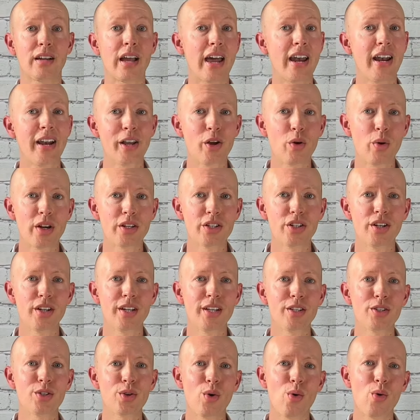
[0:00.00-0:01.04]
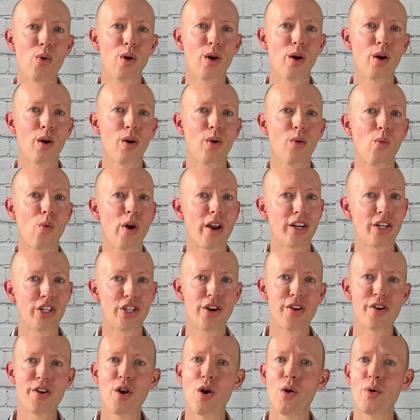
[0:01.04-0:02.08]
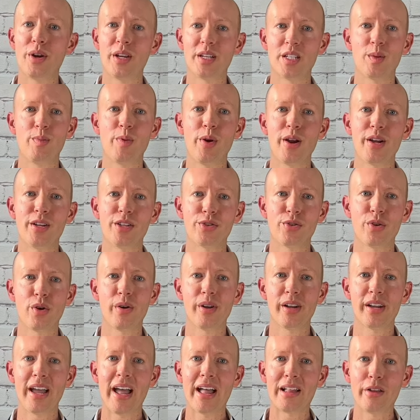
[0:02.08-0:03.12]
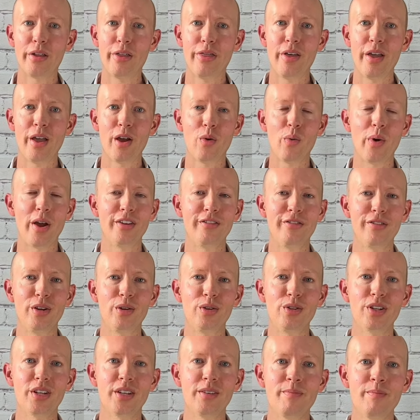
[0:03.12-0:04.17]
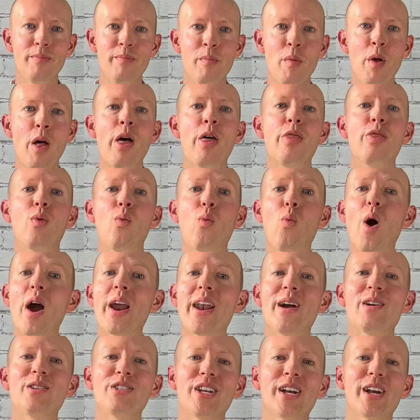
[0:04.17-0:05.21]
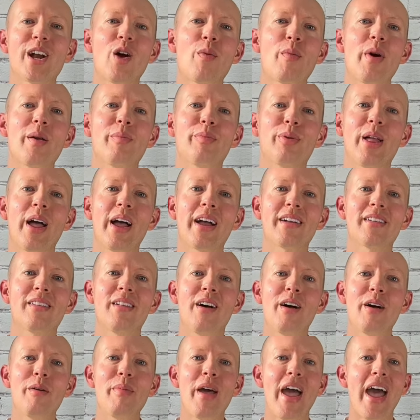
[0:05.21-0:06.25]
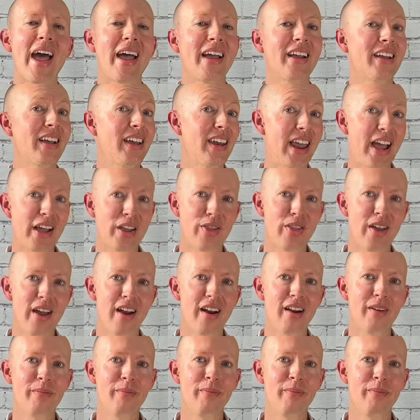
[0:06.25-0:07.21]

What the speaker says: Got any questions or want to share your own experience growing Calathea White Fusion? Then why not check out my plant club and connect there.